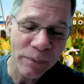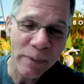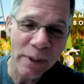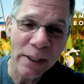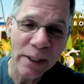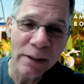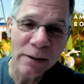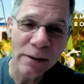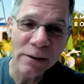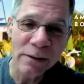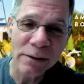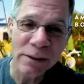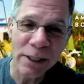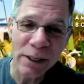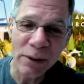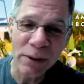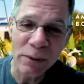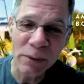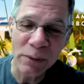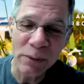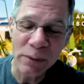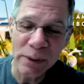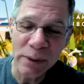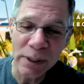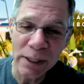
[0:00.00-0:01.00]
And
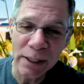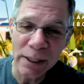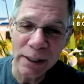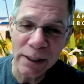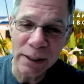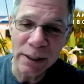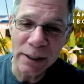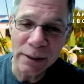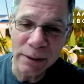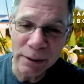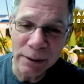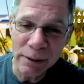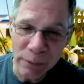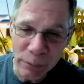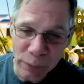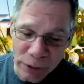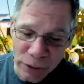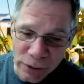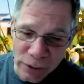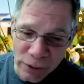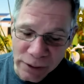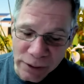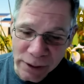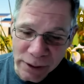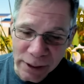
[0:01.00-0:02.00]
so, uh,
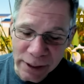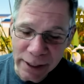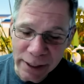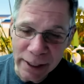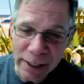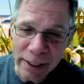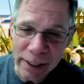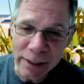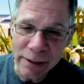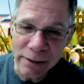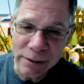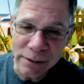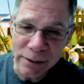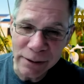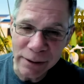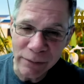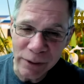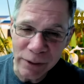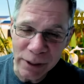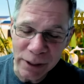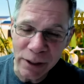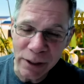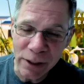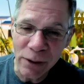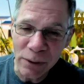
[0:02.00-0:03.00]
which is in the case of
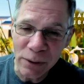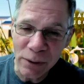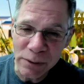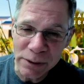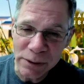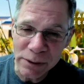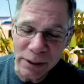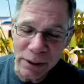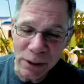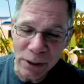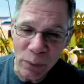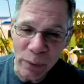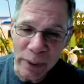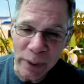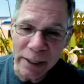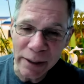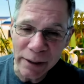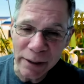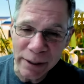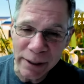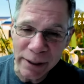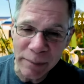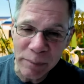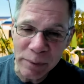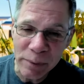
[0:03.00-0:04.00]
the gulls, in the
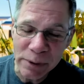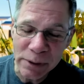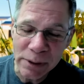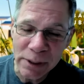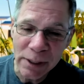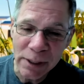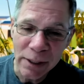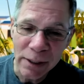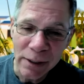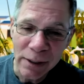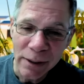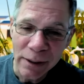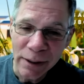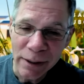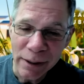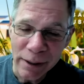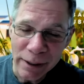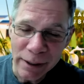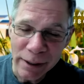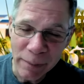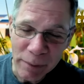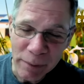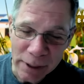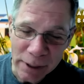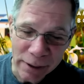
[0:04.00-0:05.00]
wingtips, and
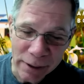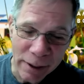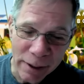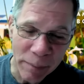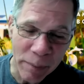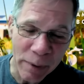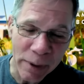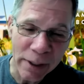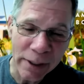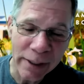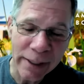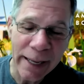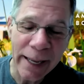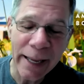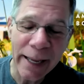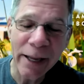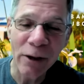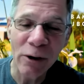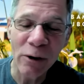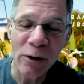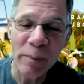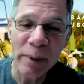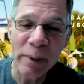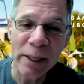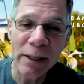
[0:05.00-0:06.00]
if the tip of the
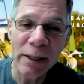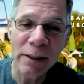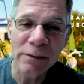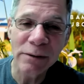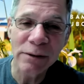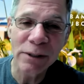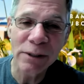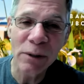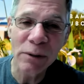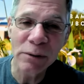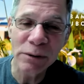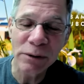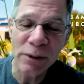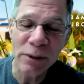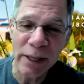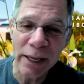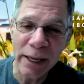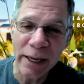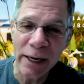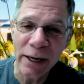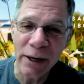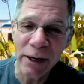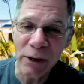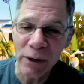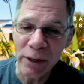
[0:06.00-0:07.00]
tail, because those are the
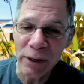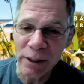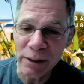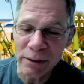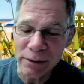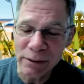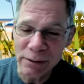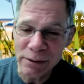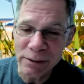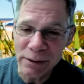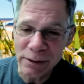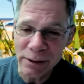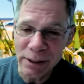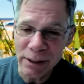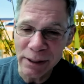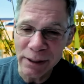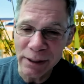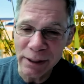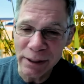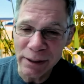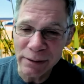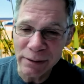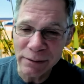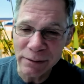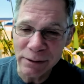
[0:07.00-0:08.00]
areas
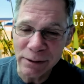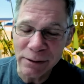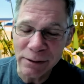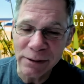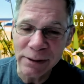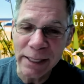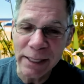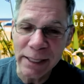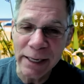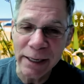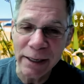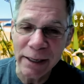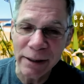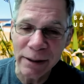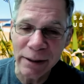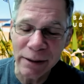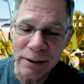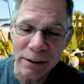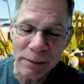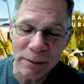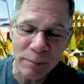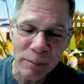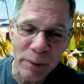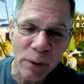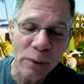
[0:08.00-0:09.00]
that sustain
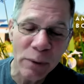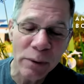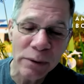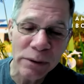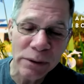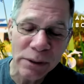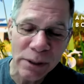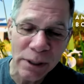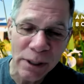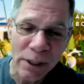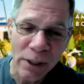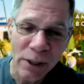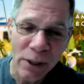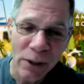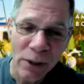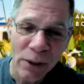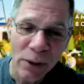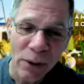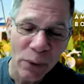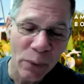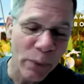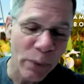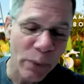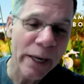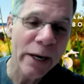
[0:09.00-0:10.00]
the most
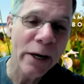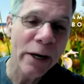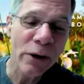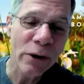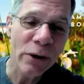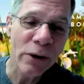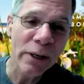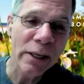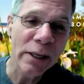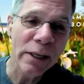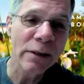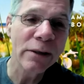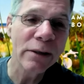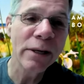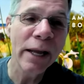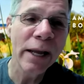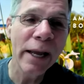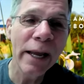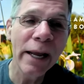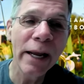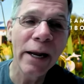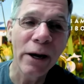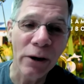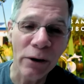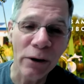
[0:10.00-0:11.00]
wear and
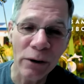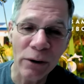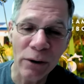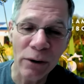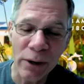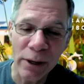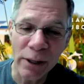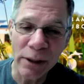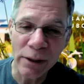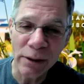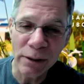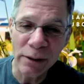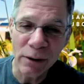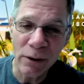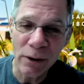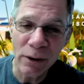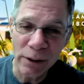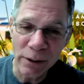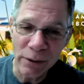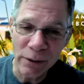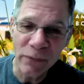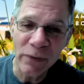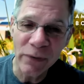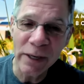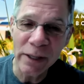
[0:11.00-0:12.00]
tear on, on
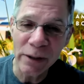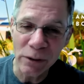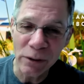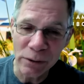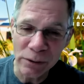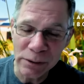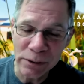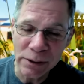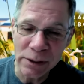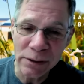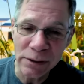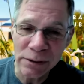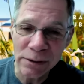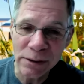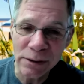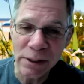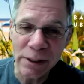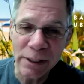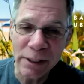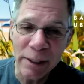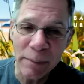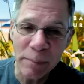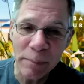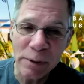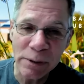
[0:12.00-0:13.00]
the feathers, the, the
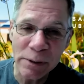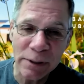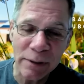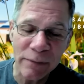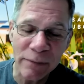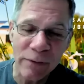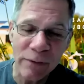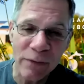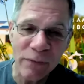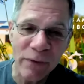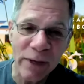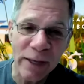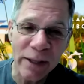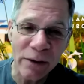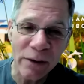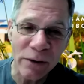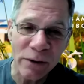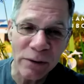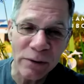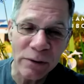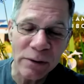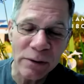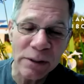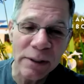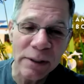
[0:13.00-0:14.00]
tips of the
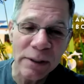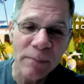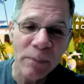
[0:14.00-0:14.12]
feathers.